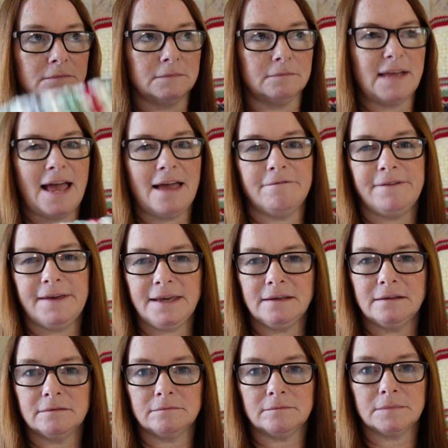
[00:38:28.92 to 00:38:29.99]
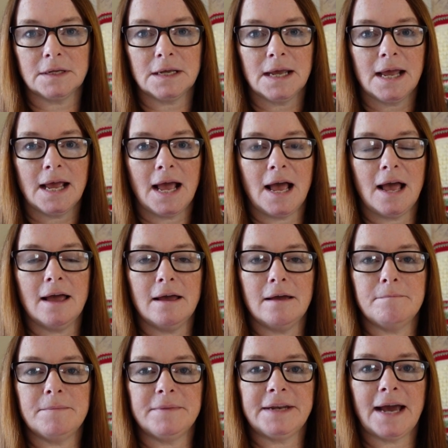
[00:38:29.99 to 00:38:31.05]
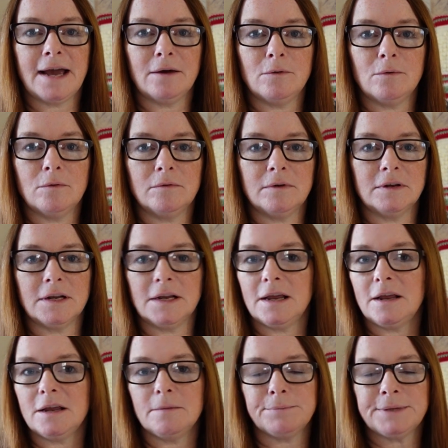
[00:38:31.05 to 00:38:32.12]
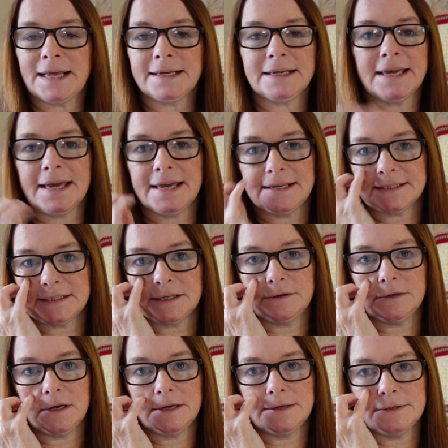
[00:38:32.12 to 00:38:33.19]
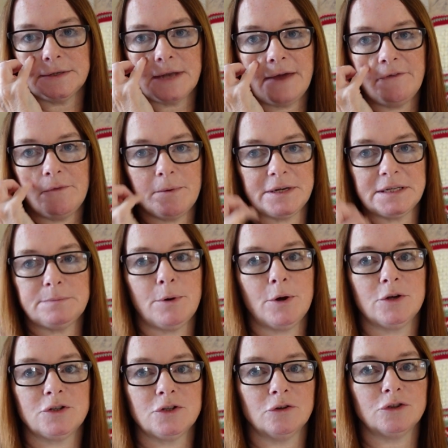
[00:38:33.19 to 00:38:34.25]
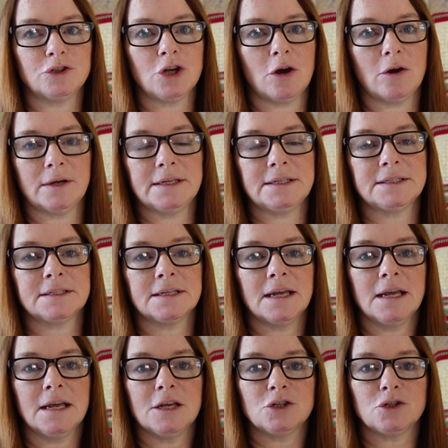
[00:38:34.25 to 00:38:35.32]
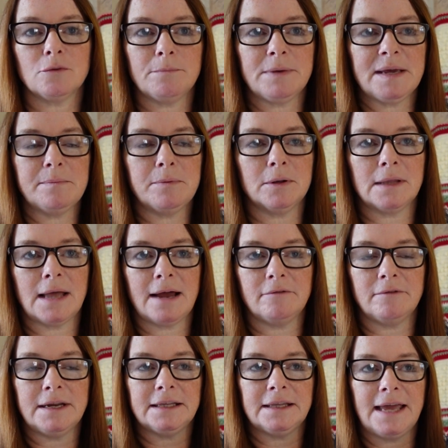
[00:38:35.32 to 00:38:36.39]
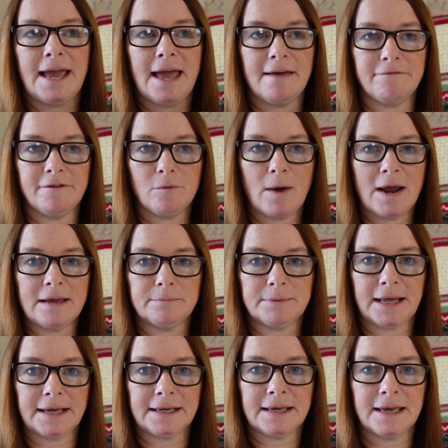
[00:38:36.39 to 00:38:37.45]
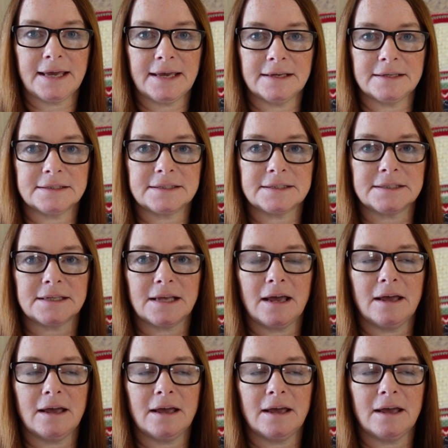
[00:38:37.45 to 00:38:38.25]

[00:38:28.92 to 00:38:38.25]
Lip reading: heavy. Now blankets are everybody's personal choice. Some people like really heavyweight blankets,